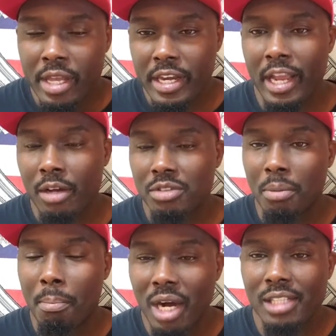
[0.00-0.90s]
Now,
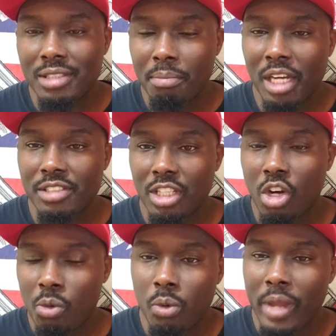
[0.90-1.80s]
some months and months
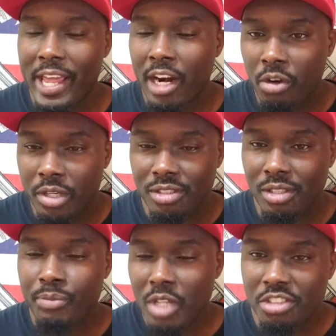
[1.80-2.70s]
ago, we had all
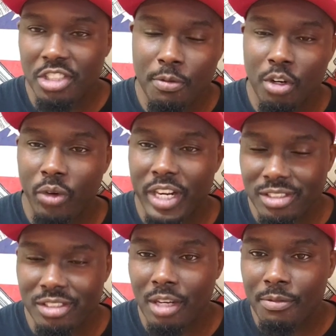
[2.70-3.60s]
this civil
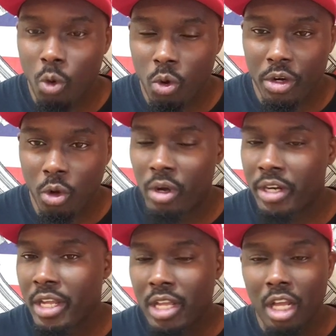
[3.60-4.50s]
unrest and stuff going
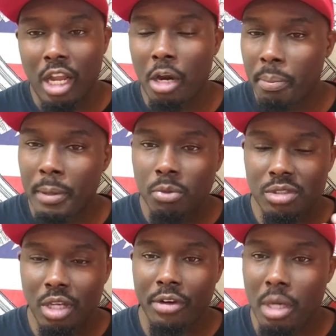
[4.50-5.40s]
on. A lot of people
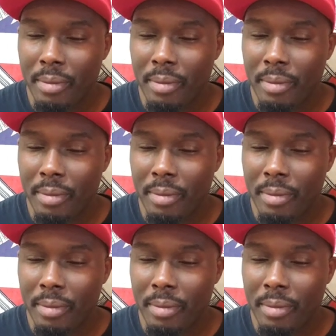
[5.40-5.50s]
was talking